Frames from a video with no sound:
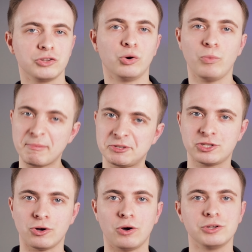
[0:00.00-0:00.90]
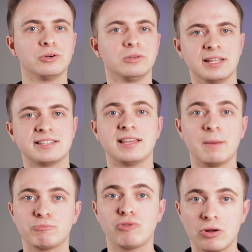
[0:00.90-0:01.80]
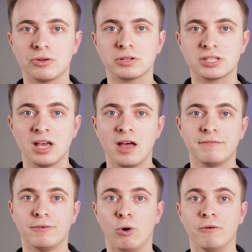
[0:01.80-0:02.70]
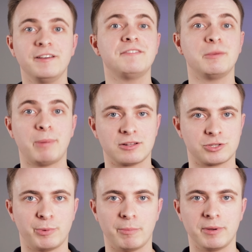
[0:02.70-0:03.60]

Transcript: On your web store, you'll list that product for £50 per